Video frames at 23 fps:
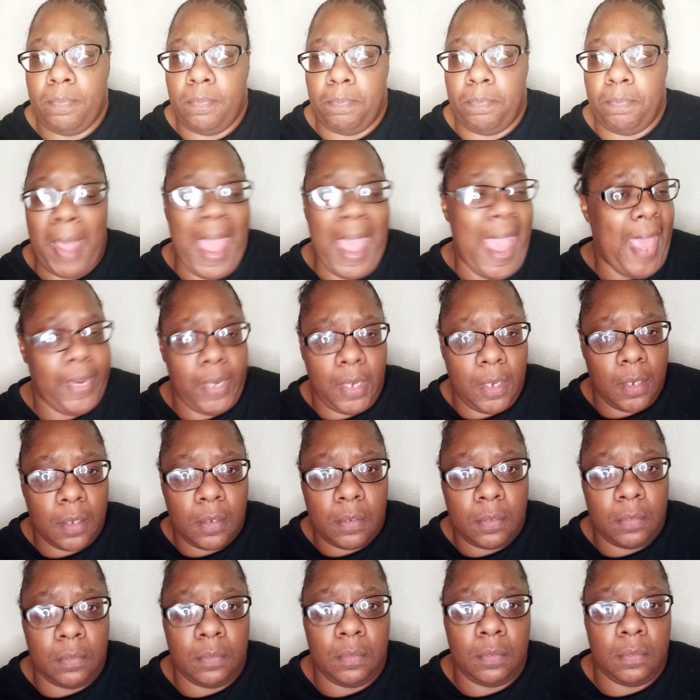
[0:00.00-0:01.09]
Patty.
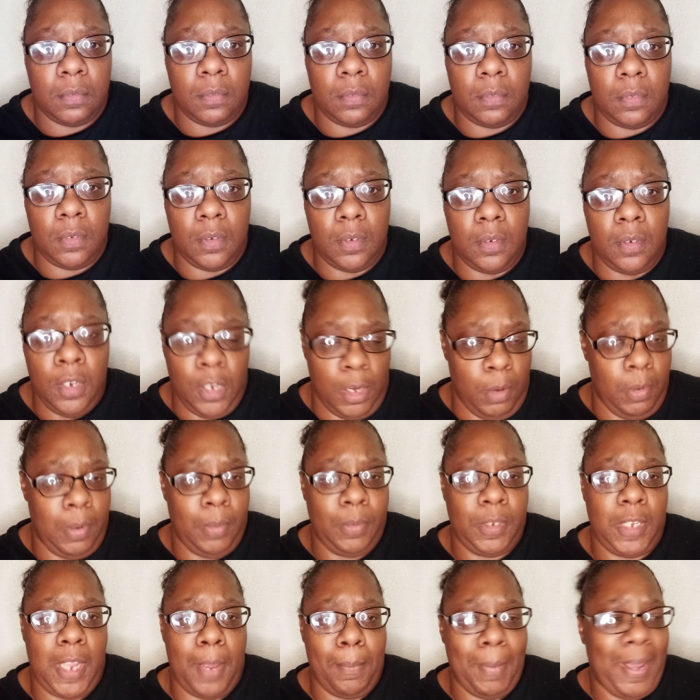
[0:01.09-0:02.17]
You know what
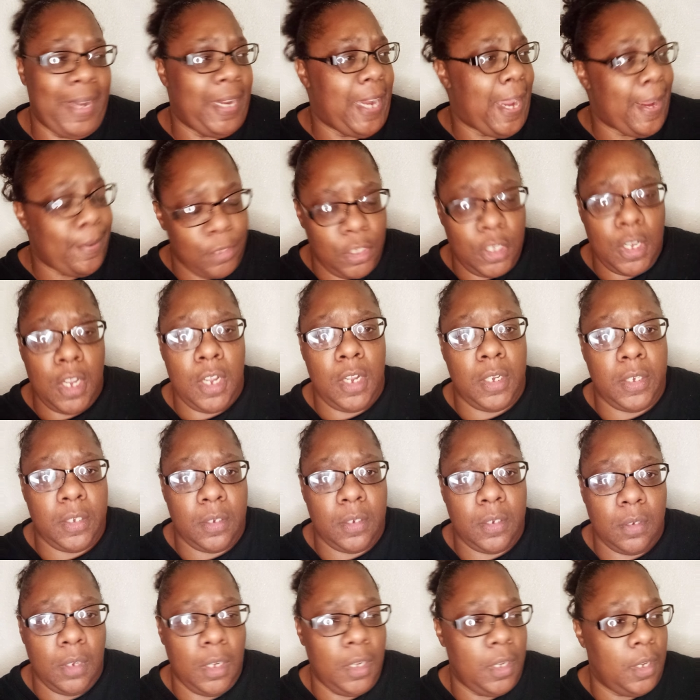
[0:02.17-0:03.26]
I'm saying? My name's
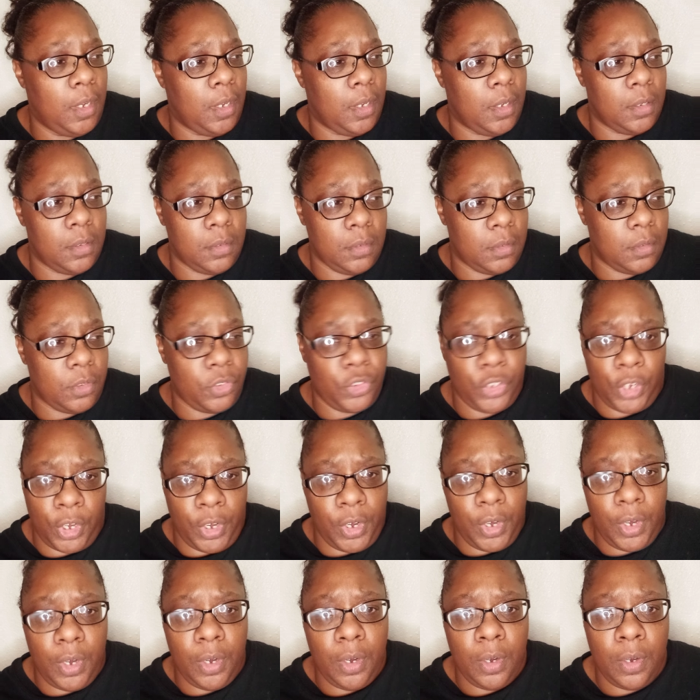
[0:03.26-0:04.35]
Sean,
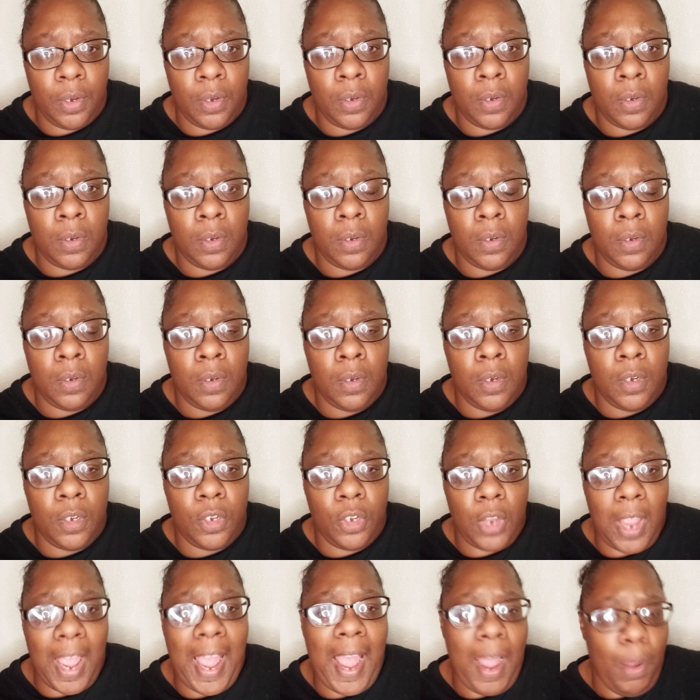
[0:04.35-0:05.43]
sir.
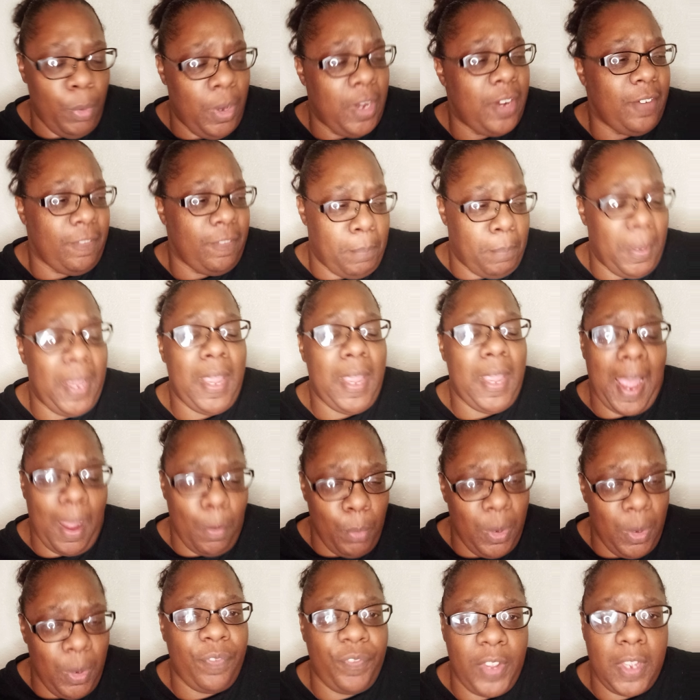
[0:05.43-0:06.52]
I
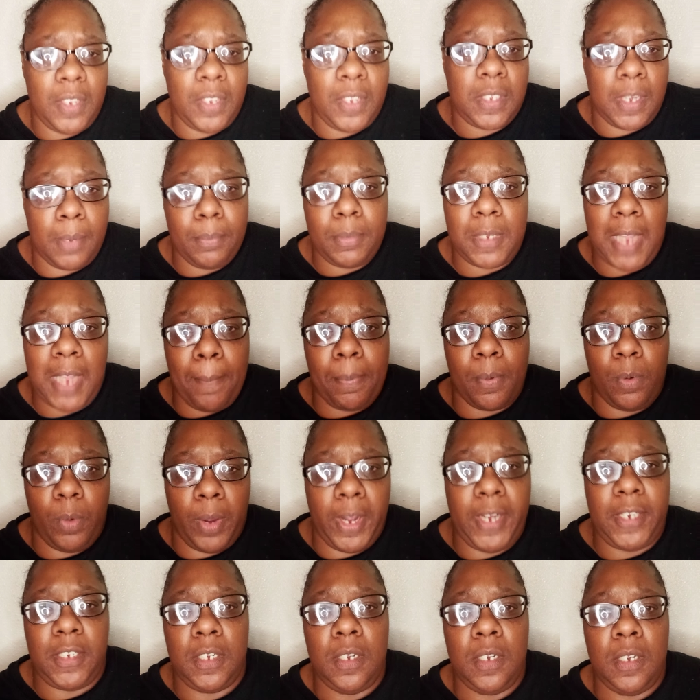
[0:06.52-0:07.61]
would have felt some type of
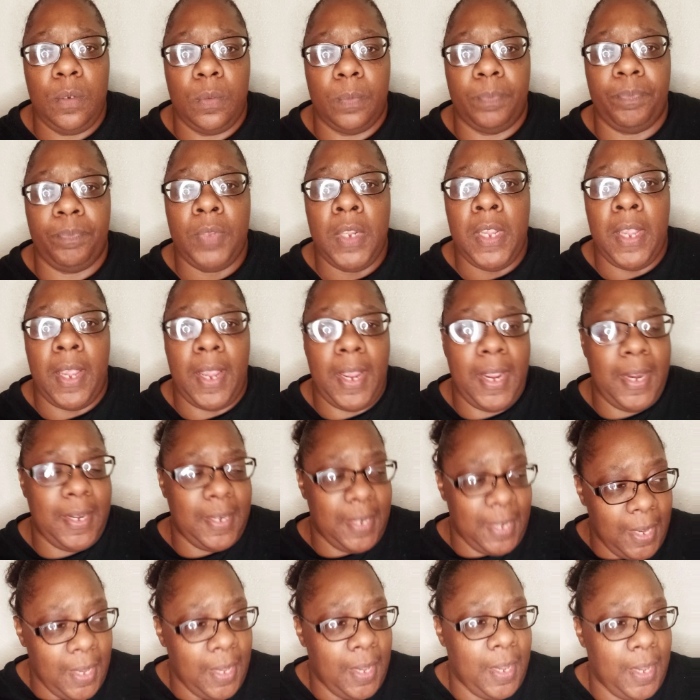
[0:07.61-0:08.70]
way too. And
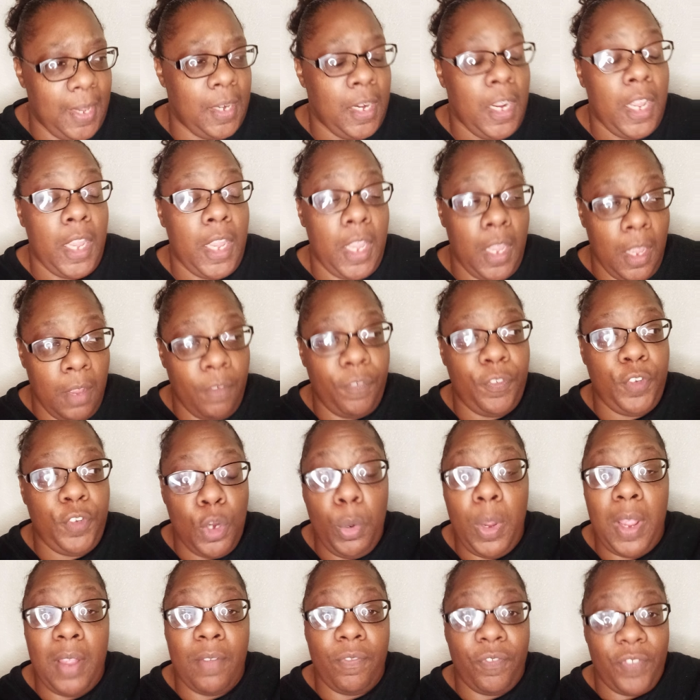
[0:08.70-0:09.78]
then if
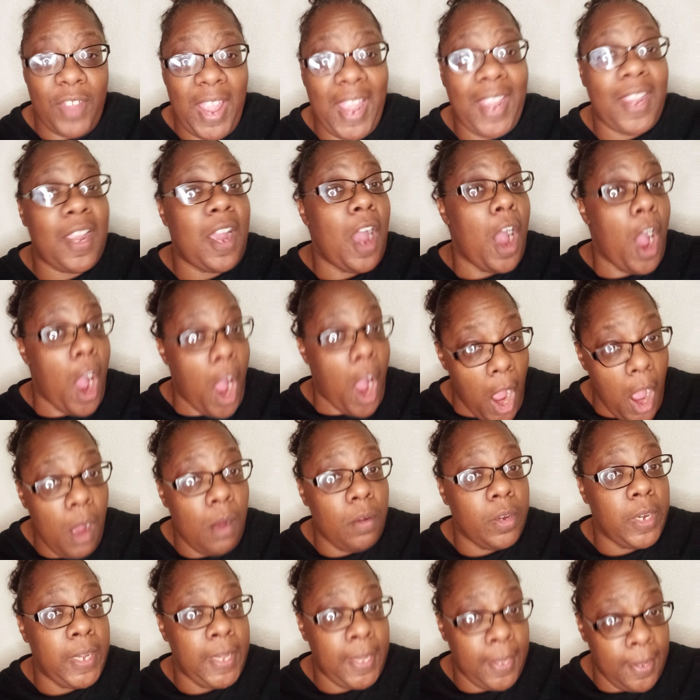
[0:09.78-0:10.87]
you in fact
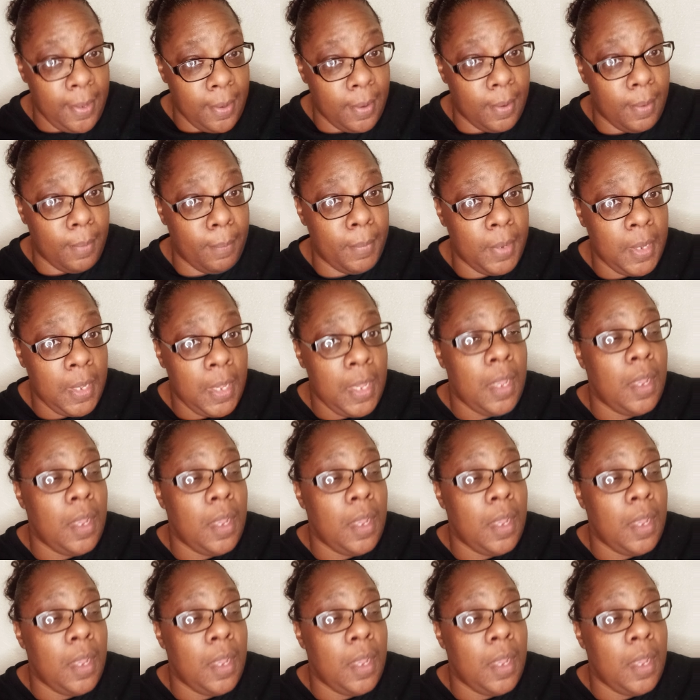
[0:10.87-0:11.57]
called him